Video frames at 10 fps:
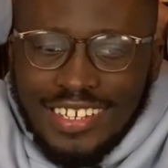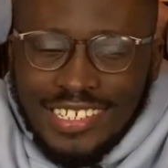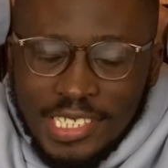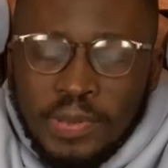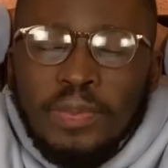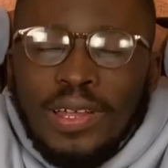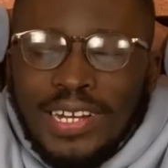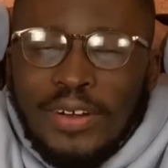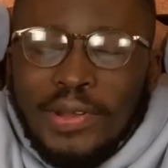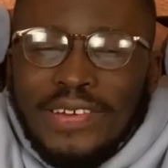these people are
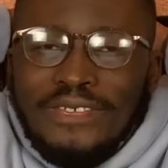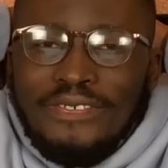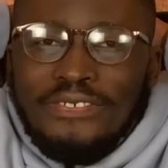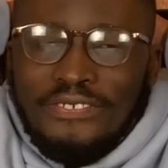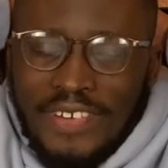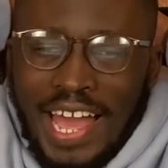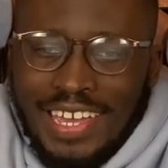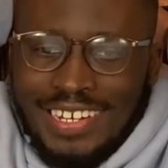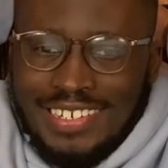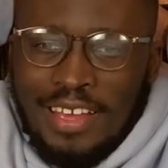gonna rain
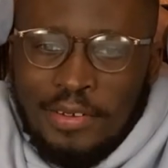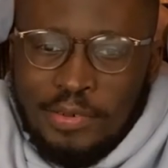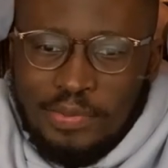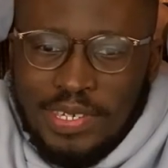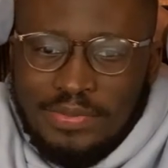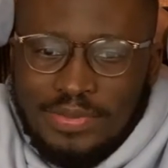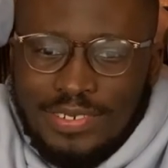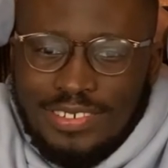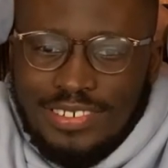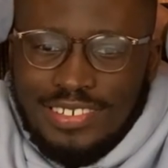fire down on people.
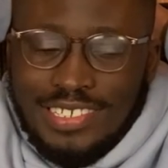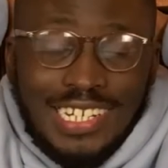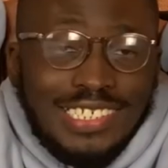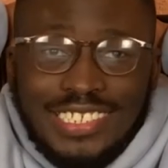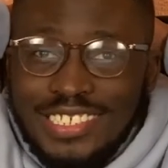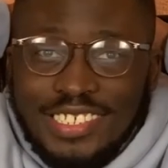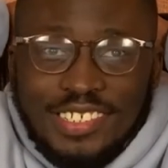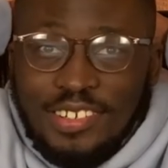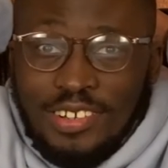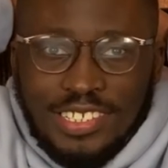That's
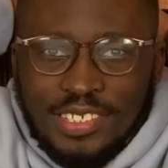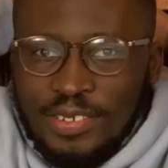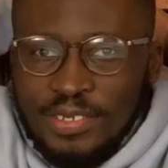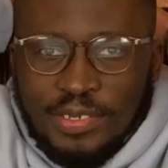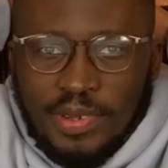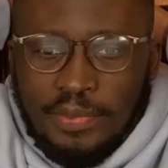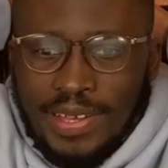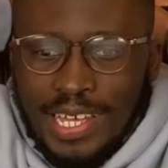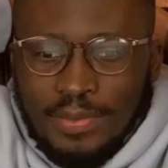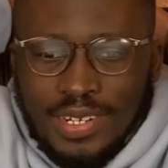literally all that's going through my
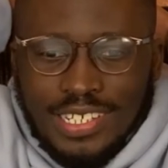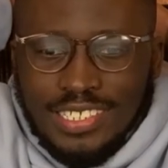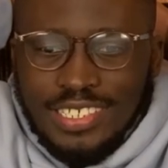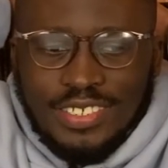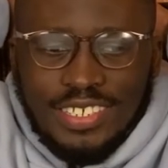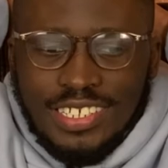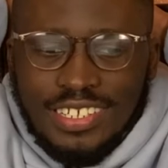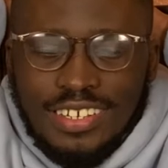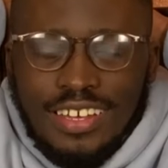mind, man. That's literally